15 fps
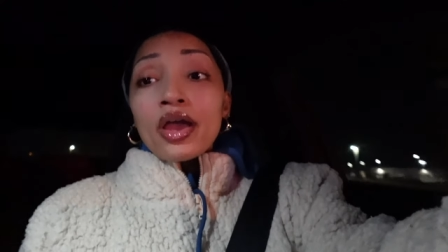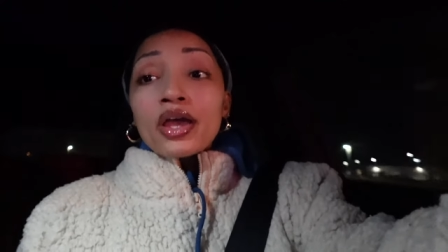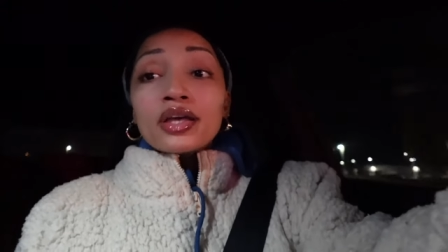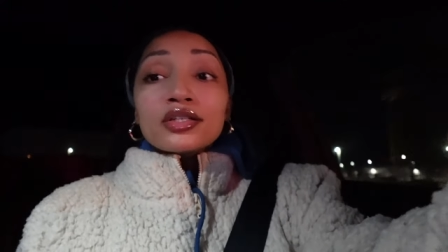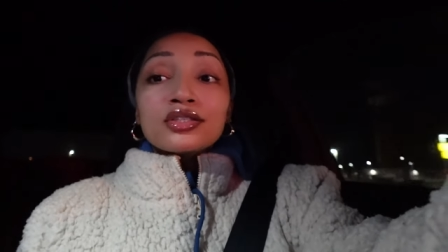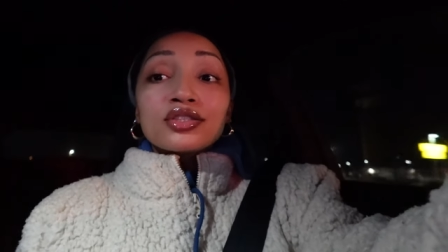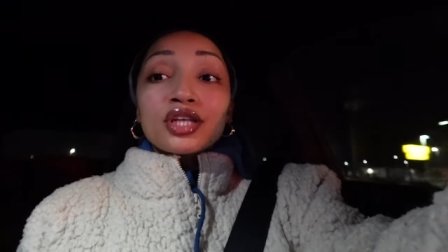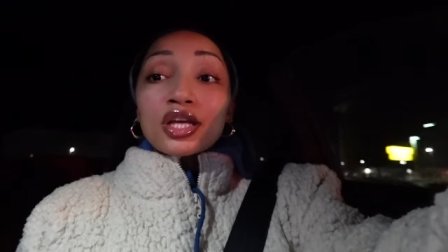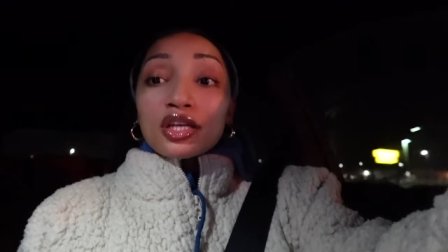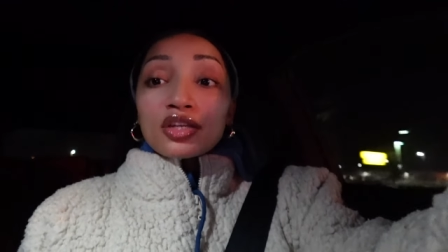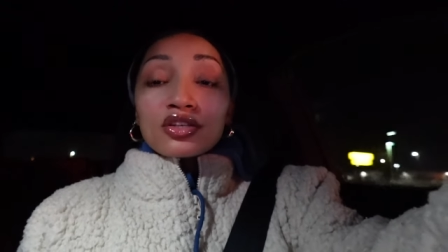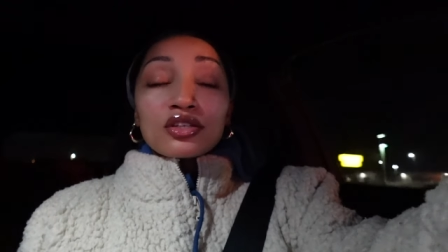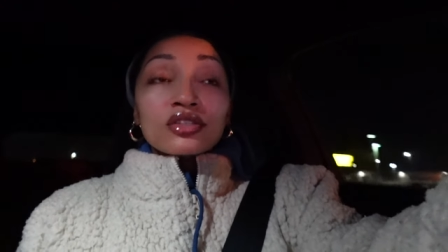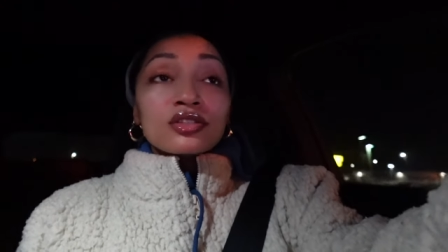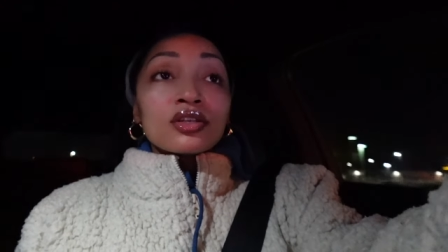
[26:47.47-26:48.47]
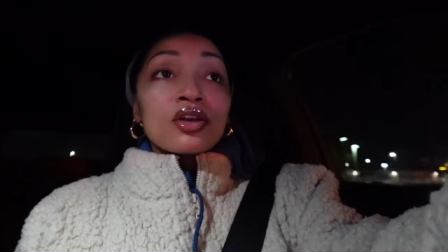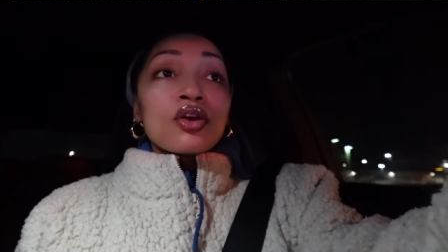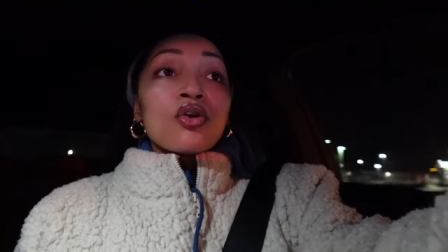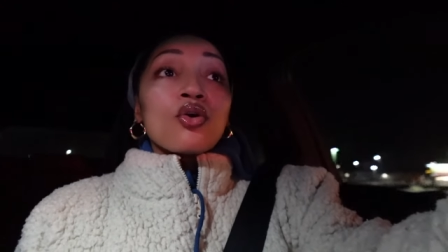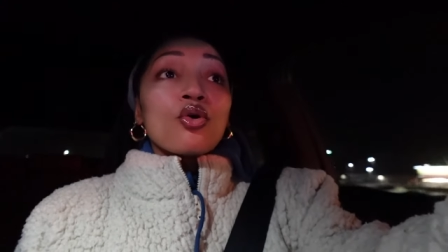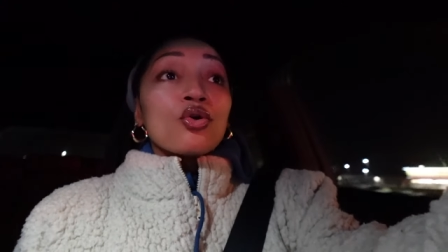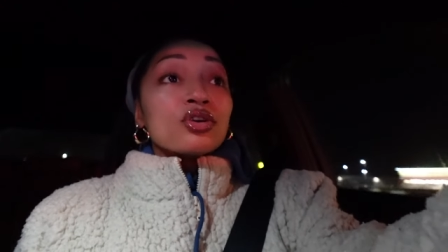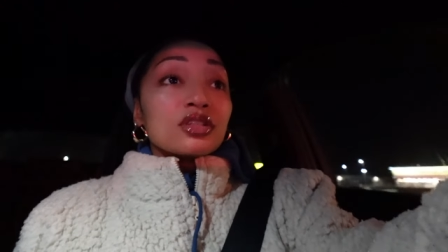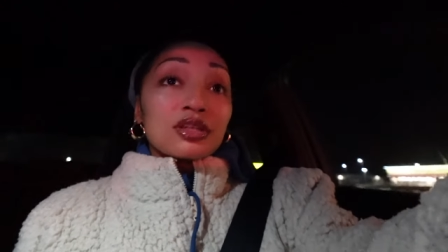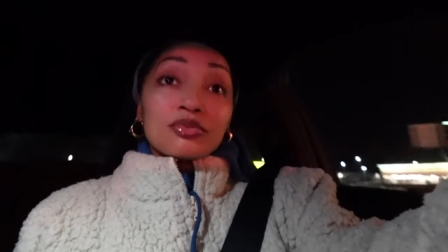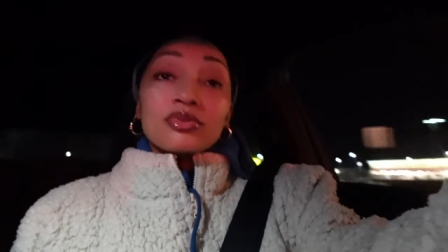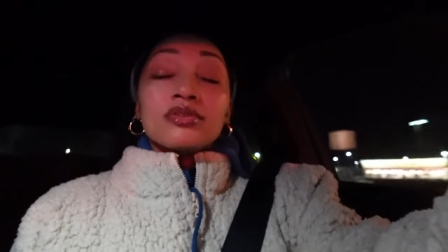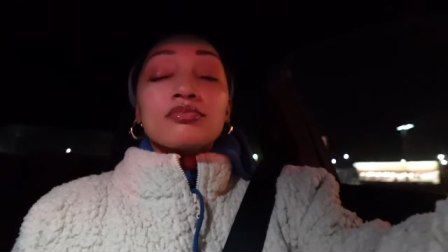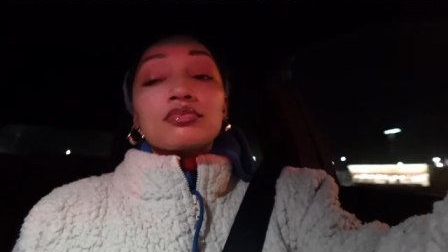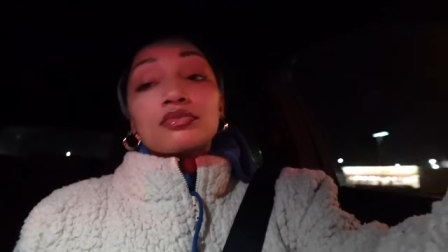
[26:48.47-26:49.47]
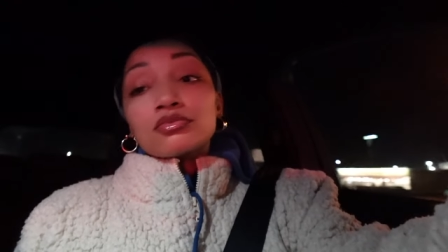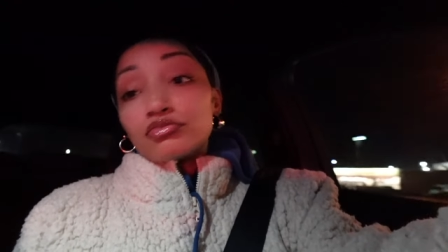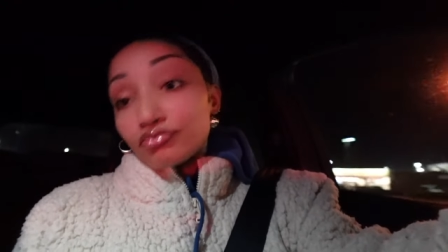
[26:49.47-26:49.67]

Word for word: is check in on your people.